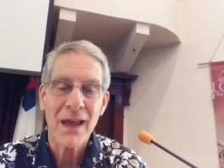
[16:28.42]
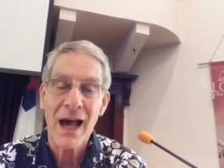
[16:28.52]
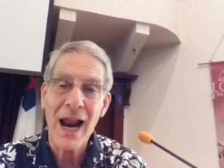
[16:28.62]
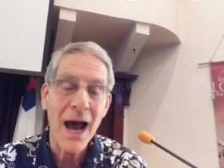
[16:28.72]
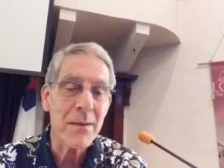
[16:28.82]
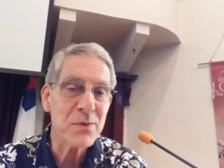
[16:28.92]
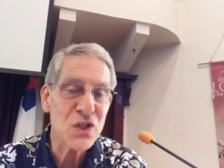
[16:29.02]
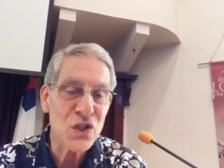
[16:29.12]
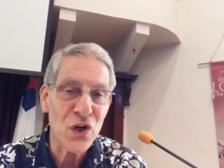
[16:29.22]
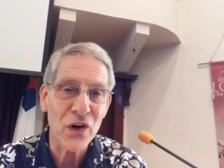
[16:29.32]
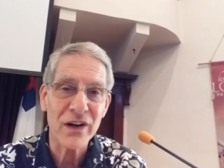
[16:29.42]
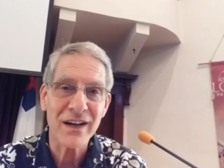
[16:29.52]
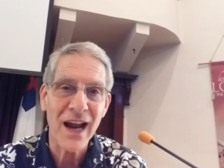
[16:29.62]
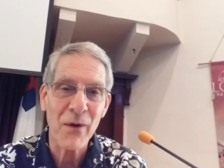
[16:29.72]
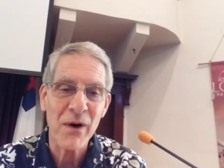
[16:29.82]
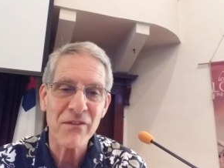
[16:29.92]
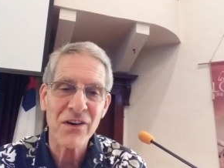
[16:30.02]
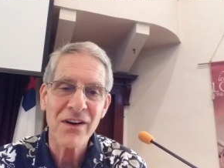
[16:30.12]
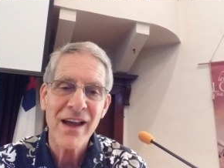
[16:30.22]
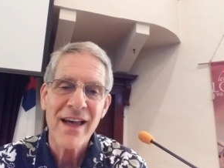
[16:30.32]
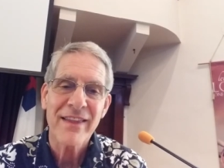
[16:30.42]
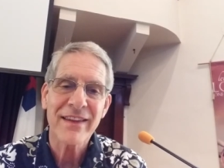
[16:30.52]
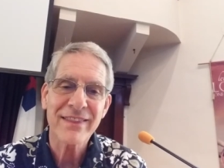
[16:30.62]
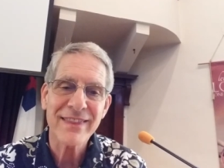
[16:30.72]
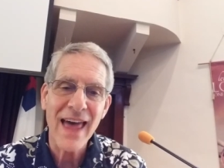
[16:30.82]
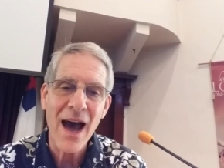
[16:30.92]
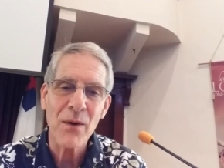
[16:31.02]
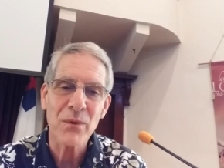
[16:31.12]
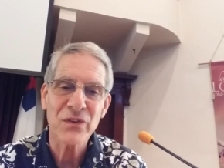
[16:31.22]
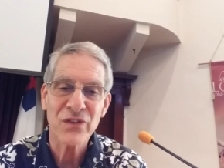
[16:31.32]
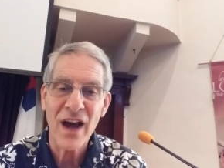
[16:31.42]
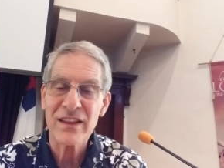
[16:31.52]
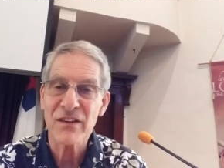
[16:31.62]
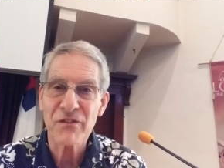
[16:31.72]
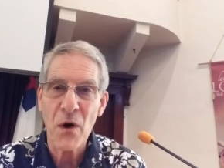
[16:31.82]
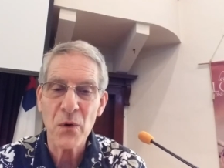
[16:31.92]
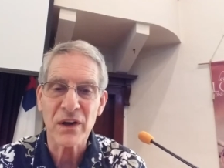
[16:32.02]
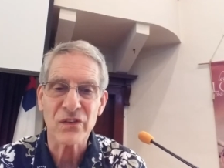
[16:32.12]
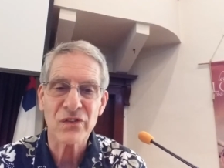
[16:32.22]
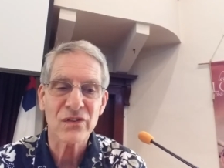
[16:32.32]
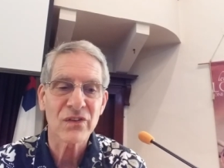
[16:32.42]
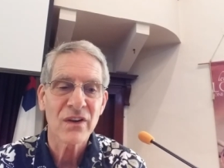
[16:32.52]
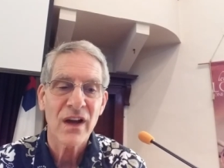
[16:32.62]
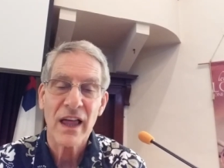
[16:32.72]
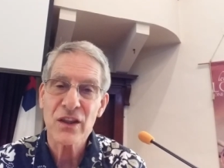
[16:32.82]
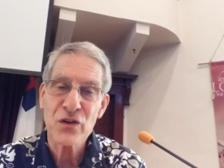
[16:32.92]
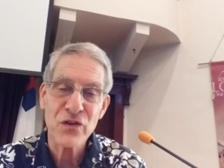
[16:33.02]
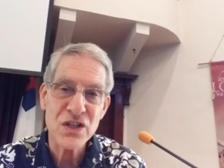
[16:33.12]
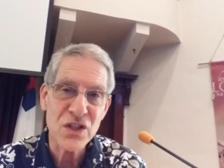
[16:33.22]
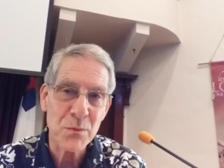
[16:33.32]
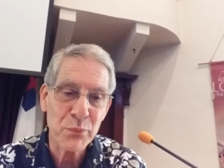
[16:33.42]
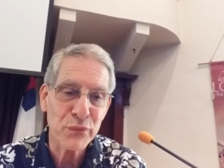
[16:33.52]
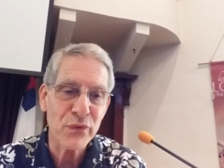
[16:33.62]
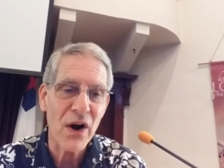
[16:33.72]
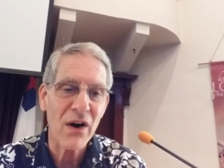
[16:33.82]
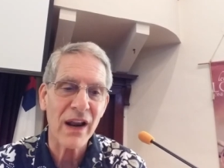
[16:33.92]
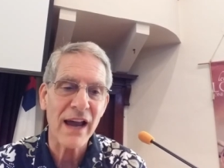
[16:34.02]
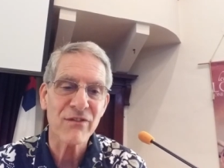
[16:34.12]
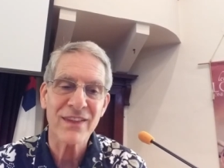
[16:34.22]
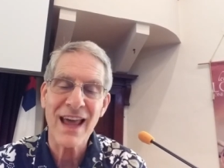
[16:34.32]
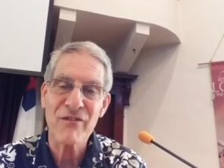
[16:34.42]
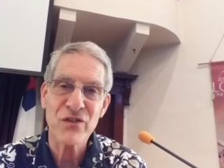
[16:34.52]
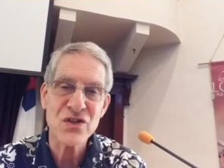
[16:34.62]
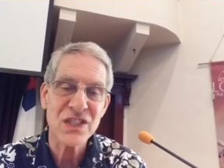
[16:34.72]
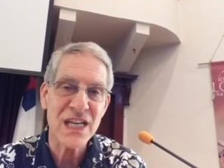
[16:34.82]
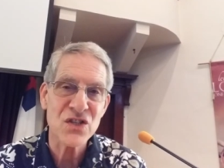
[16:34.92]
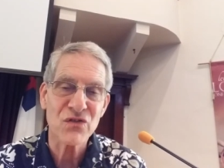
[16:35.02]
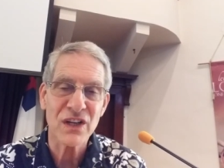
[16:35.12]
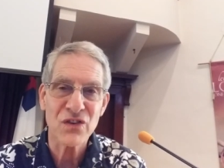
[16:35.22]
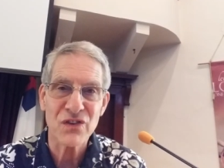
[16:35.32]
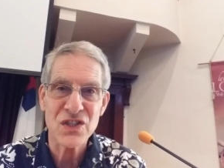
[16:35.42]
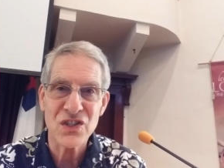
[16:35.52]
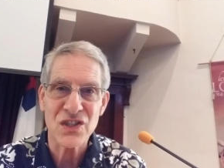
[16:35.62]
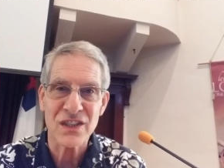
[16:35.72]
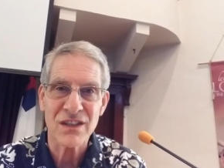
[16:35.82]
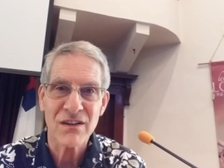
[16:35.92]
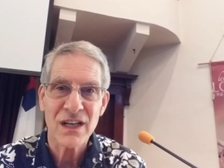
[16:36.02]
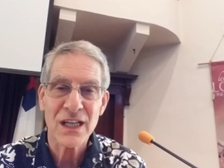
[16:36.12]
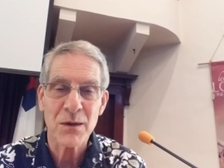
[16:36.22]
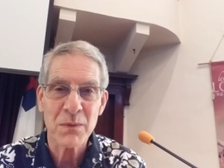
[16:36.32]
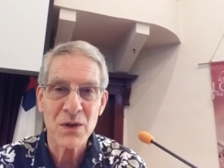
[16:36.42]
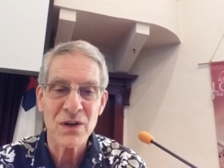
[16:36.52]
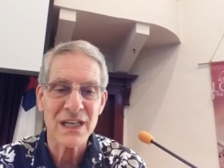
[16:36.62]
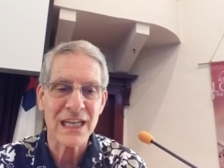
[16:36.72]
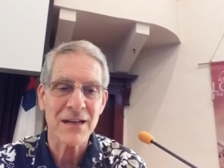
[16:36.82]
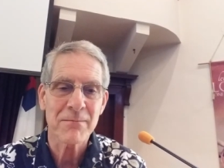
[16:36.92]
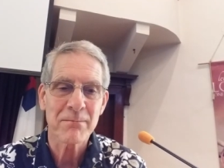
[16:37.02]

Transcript: And I'm certain, however, that that was not the focus of the Christian prayer life in that first century Christian community.